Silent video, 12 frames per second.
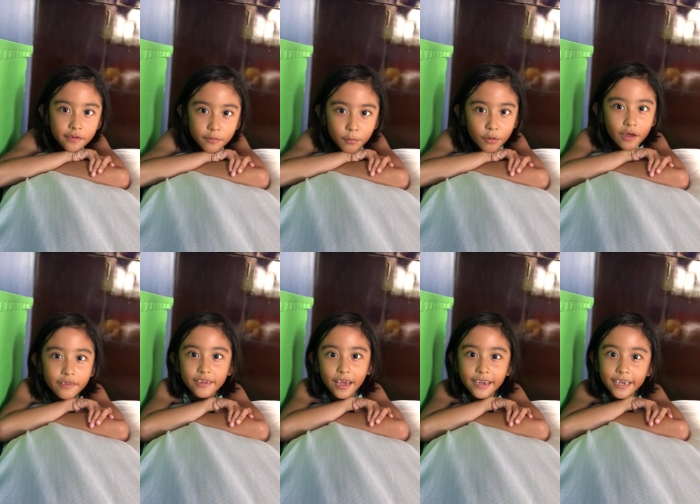some
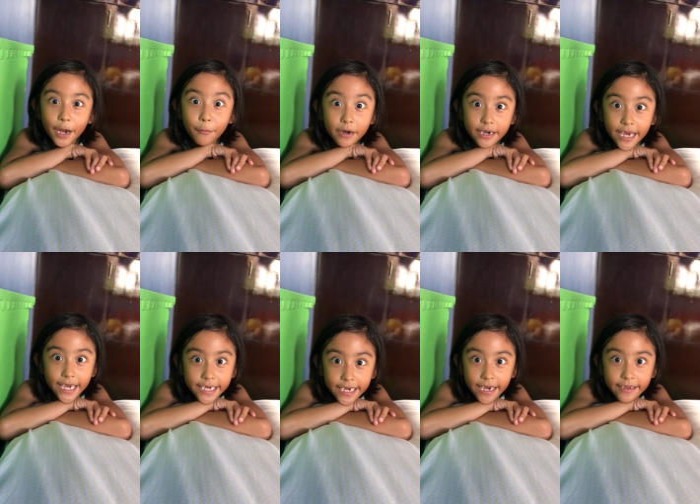bronze and they
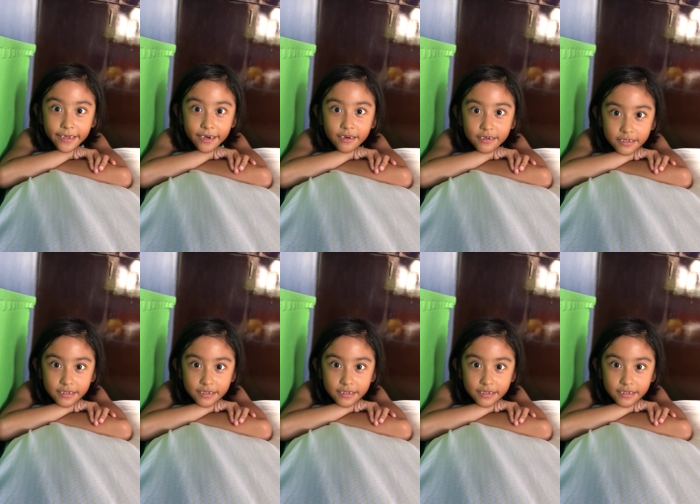were naked.